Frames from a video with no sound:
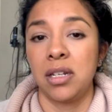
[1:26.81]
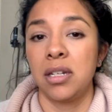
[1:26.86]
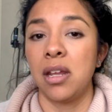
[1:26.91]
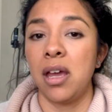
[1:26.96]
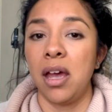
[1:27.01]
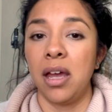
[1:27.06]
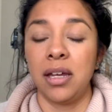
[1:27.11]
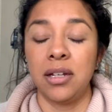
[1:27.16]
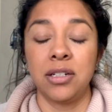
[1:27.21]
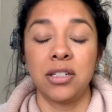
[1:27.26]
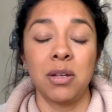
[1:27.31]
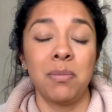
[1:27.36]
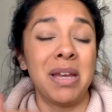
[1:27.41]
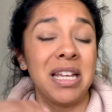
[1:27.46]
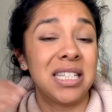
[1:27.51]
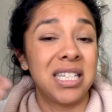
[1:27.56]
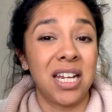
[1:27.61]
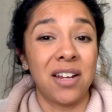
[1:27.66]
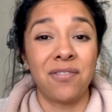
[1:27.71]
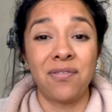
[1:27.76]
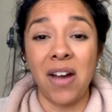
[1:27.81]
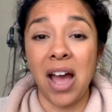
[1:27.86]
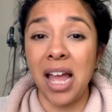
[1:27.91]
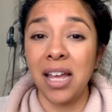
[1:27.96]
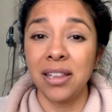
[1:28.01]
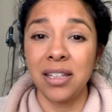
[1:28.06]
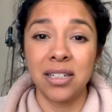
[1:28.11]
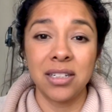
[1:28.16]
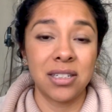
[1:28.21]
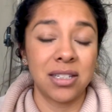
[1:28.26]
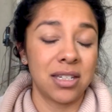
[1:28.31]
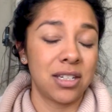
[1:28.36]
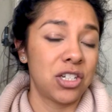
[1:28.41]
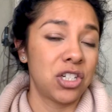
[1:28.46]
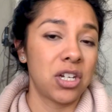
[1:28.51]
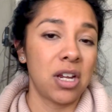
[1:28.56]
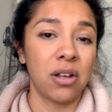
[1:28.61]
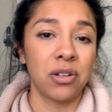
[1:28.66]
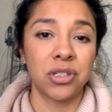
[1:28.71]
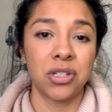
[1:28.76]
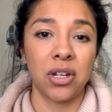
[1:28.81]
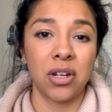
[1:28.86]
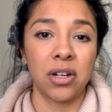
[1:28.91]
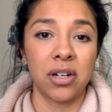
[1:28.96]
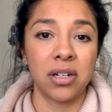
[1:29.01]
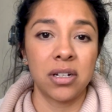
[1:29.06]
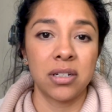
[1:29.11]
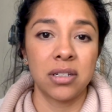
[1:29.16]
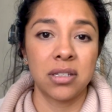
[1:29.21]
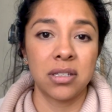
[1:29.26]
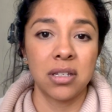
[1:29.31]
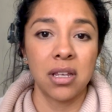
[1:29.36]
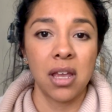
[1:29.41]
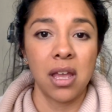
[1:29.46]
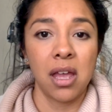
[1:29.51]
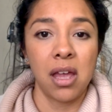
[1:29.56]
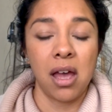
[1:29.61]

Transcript: uh, domestic violence shelters,